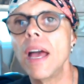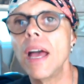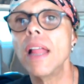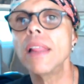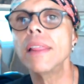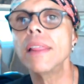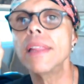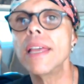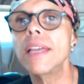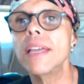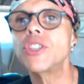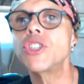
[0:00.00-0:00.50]

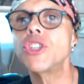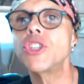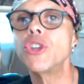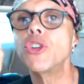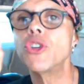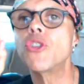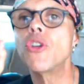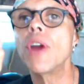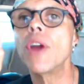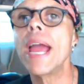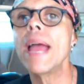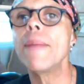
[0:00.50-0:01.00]
unless you
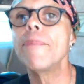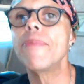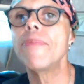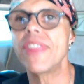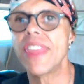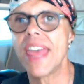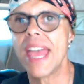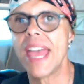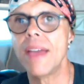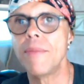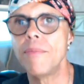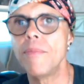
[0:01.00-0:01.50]
grant
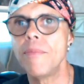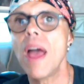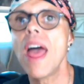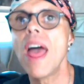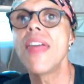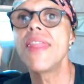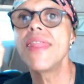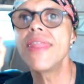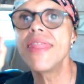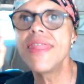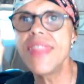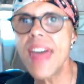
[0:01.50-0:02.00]
them
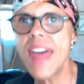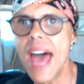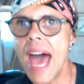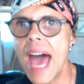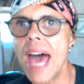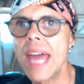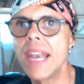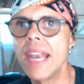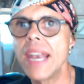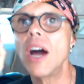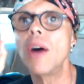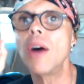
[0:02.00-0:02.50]

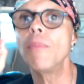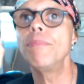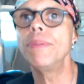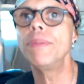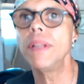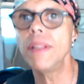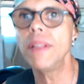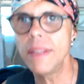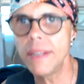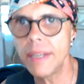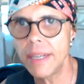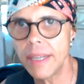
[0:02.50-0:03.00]
that
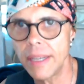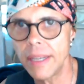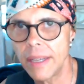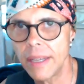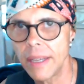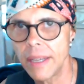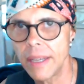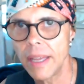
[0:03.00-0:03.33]
ability.